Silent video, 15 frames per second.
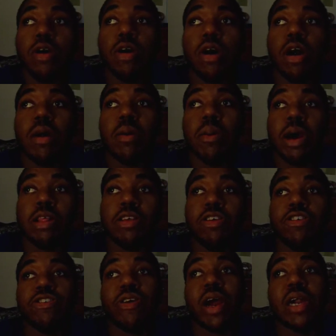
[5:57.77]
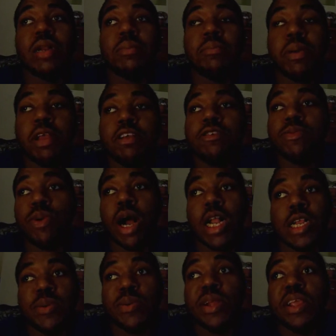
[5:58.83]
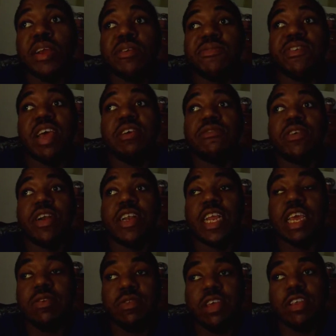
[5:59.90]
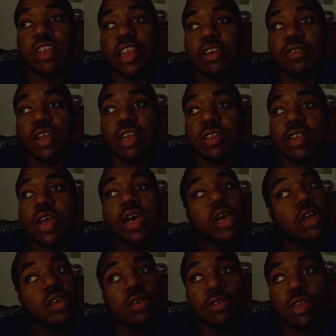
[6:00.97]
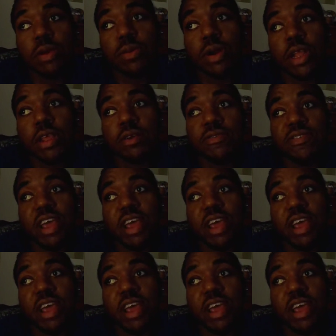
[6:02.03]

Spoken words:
or whether you're trying to binge watch one of your favorite TV series using one of your